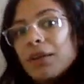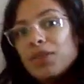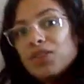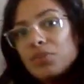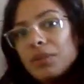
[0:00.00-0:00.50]
been
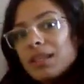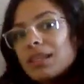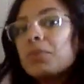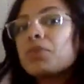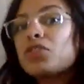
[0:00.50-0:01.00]
doing this.
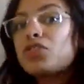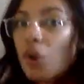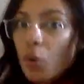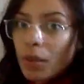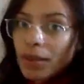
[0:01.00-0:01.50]
We're just
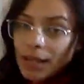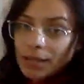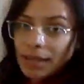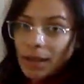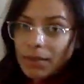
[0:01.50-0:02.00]
showing that
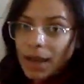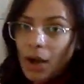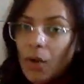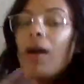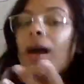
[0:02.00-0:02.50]
step now